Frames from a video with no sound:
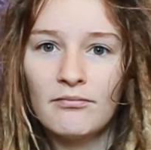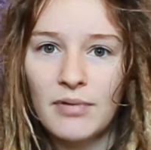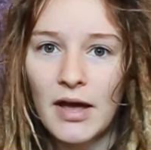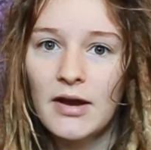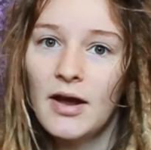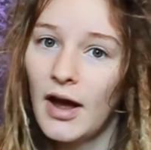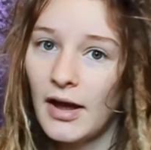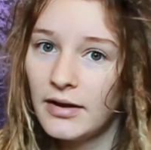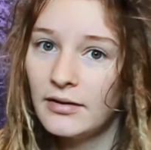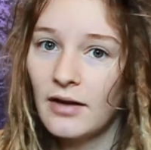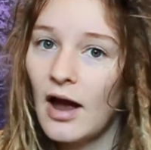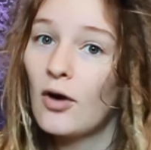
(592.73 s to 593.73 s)
bed
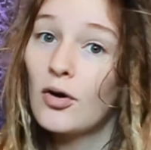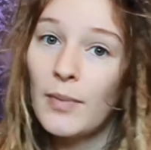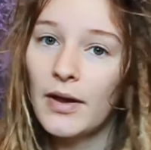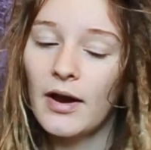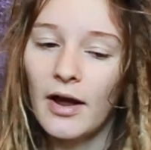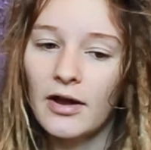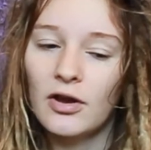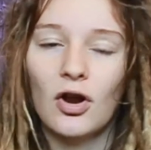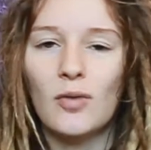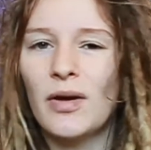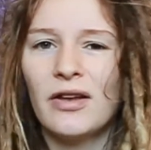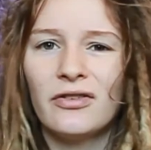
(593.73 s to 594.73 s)
height, our bed height,
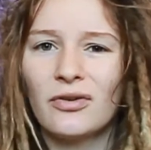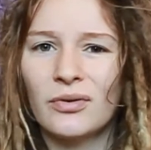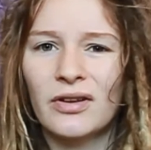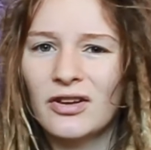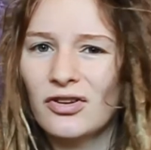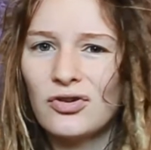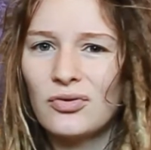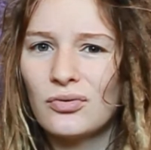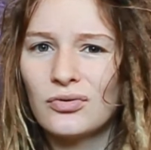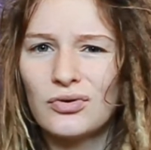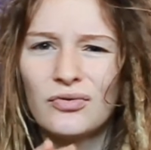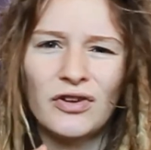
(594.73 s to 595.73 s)
and our bed is only like
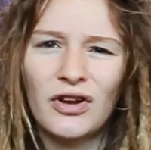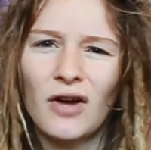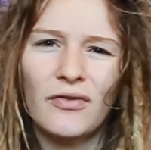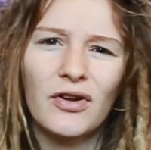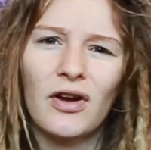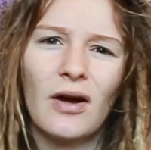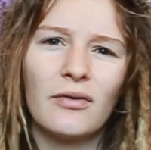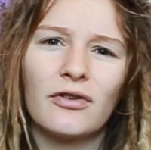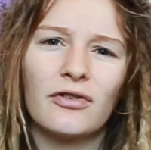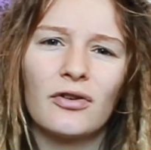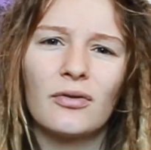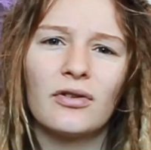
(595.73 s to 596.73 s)
two feet off the
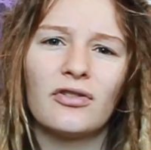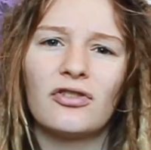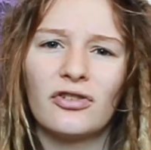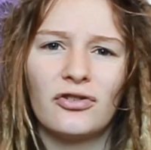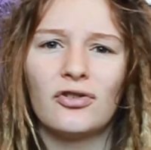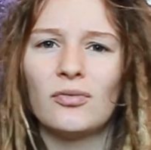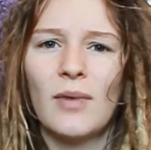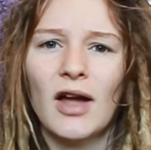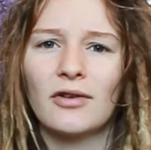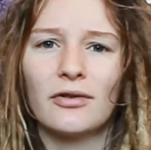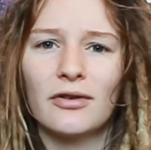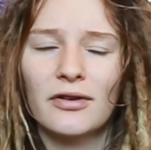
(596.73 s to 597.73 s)
ground or so. It's just 2
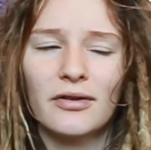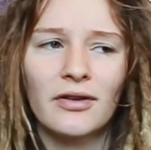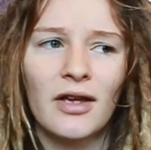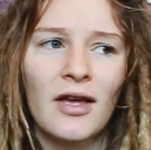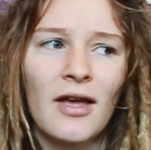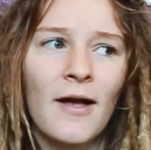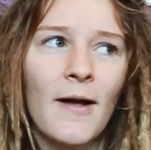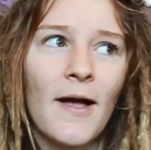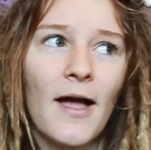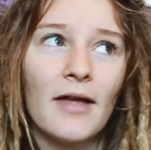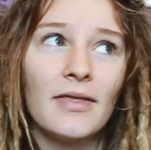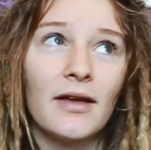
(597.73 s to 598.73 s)
mattresses,
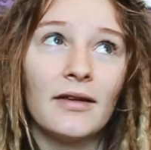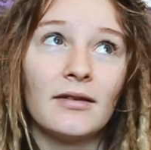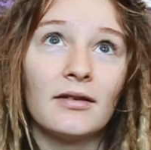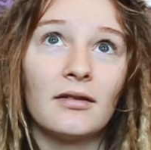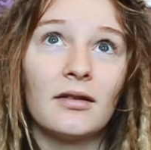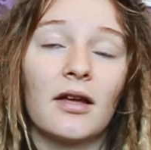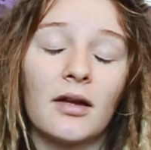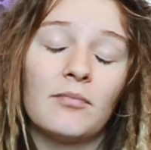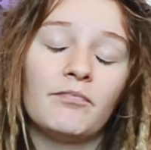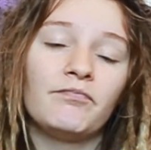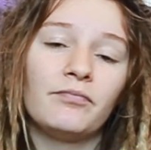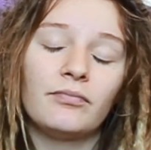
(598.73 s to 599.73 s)
and then
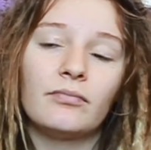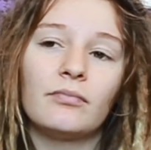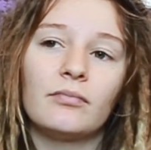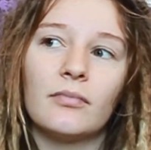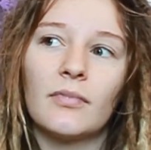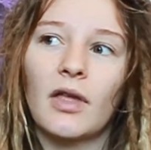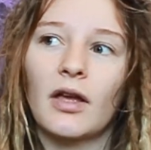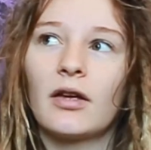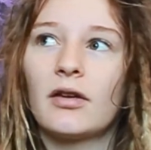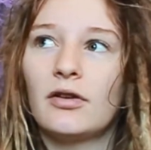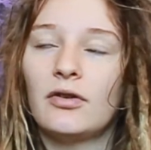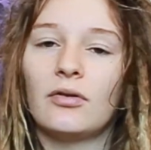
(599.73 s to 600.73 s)

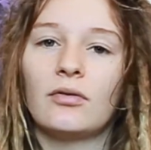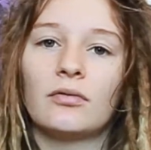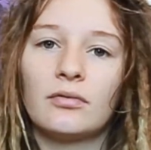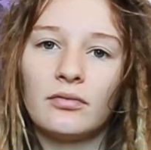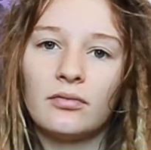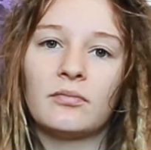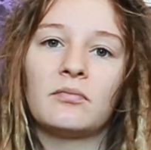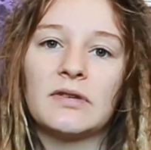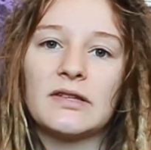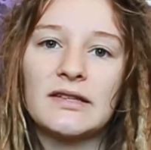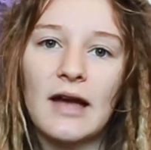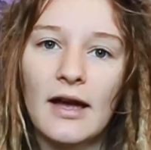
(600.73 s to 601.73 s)
like you know,
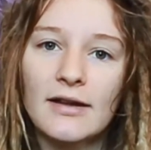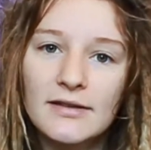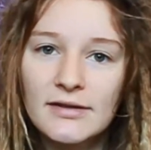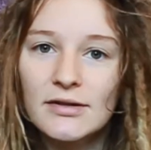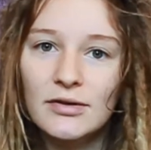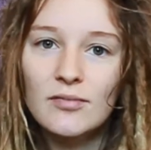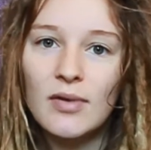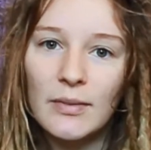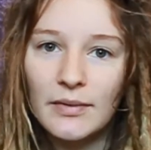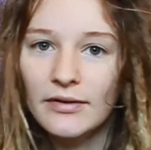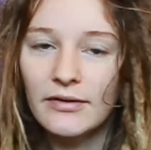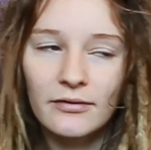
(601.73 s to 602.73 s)
sides so the
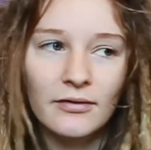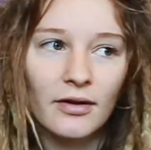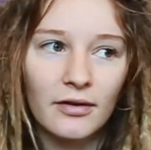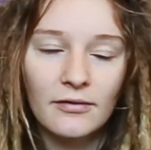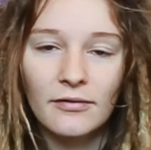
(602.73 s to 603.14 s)
baby doesn't like